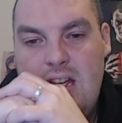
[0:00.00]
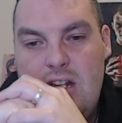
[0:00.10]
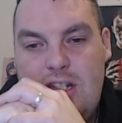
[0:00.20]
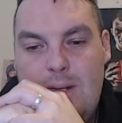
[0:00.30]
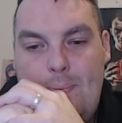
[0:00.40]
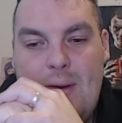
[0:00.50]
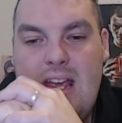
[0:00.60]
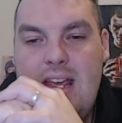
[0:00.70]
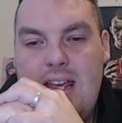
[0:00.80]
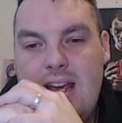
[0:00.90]
To
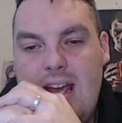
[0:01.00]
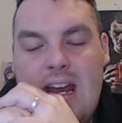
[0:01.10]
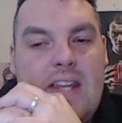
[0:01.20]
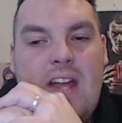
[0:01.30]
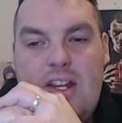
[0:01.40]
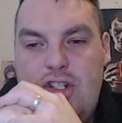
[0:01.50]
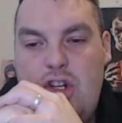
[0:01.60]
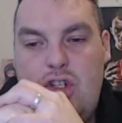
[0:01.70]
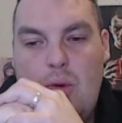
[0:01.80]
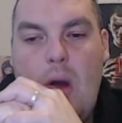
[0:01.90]
be in that
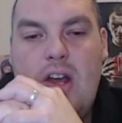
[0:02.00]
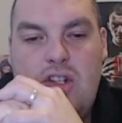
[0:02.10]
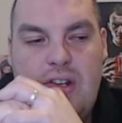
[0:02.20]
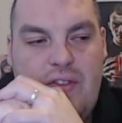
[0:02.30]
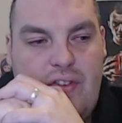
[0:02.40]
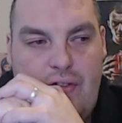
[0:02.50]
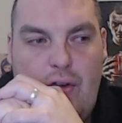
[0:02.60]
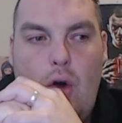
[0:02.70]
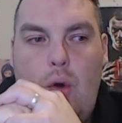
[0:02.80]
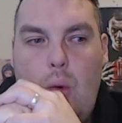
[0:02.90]
situation for
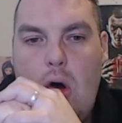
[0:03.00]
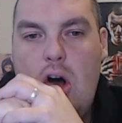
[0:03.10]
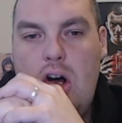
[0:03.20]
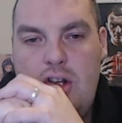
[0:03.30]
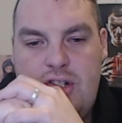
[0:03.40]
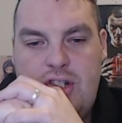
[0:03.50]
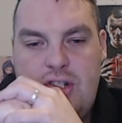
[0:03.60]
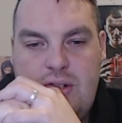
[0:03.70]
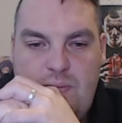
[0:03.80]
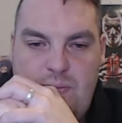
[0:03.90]
4
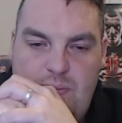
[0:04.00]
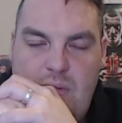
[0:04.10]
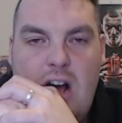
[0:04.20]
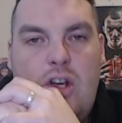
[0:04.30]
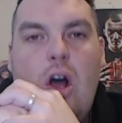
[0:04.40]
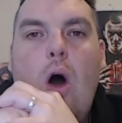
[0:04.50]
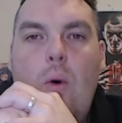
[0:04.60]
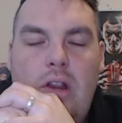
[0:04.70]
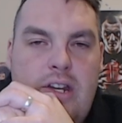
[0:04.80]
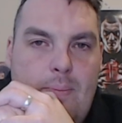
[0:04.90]
quarters, a
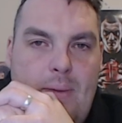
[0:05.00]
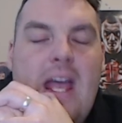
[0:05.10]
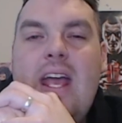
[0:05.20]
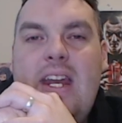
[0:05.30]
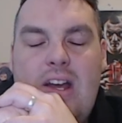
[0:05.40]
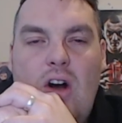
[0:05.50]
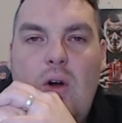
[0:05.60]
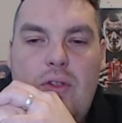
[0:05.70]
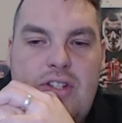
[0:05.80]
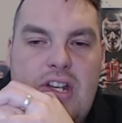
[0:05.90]
goal and a bit in it
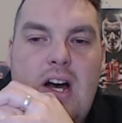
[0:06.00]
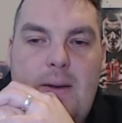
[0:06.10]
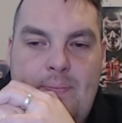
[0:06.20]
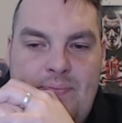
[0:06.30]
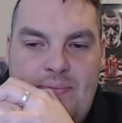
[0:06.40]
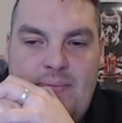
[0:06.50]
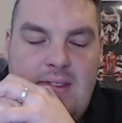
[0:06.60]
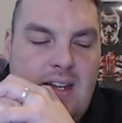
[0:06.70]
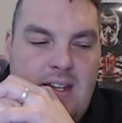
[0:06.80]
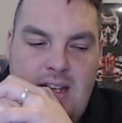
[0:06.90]
all the time,
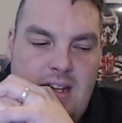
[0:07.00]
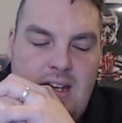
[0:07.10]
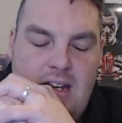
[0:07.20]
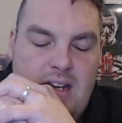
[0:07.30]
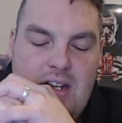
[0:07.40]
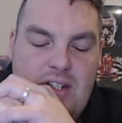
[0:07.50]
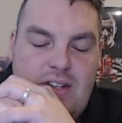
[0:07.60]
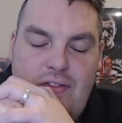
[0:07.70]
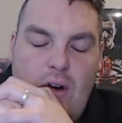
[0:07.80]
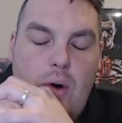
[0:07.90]
to
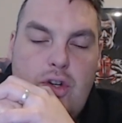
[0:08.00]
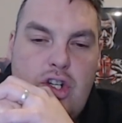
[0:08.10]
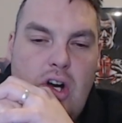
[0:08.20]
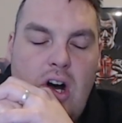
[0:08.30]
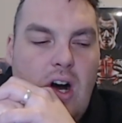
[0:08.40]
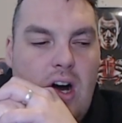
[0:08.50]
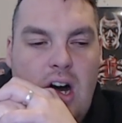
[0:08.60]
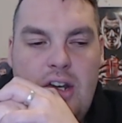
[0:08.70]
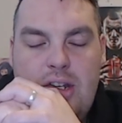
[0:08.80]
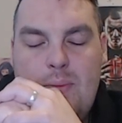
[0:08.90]
fall short
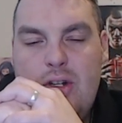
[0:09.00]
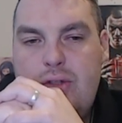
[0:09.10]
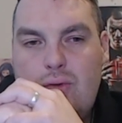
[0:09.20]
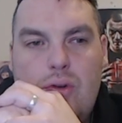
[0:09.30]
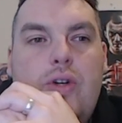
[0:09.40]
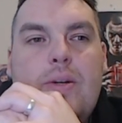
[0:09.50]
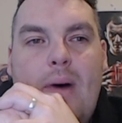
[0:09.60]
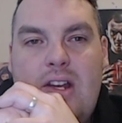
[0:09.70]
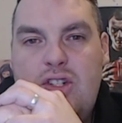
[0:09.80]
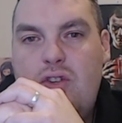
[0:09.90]
on the most
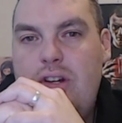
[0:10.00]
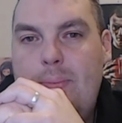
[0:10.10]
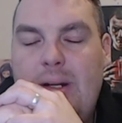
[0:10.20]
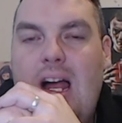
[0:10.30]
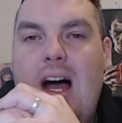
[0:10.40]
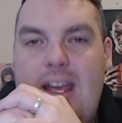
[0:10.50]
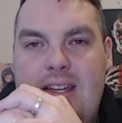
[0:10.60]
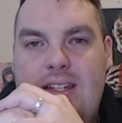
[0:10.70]
rudimentary play